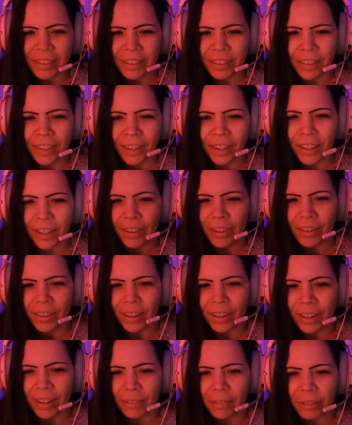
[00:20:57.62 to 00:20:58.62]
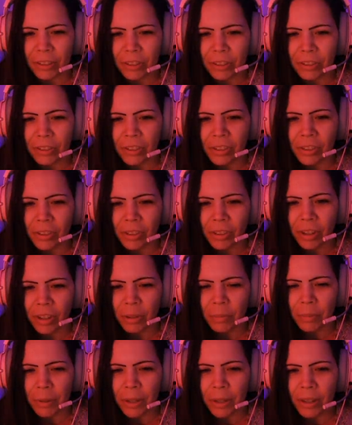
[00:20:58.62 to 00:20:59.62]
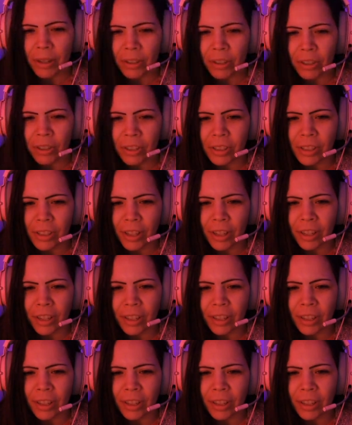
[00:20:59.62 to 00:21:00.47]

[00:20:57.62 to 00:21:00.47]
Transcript: Oh, okay. What's your sister gonna be? Has she decided?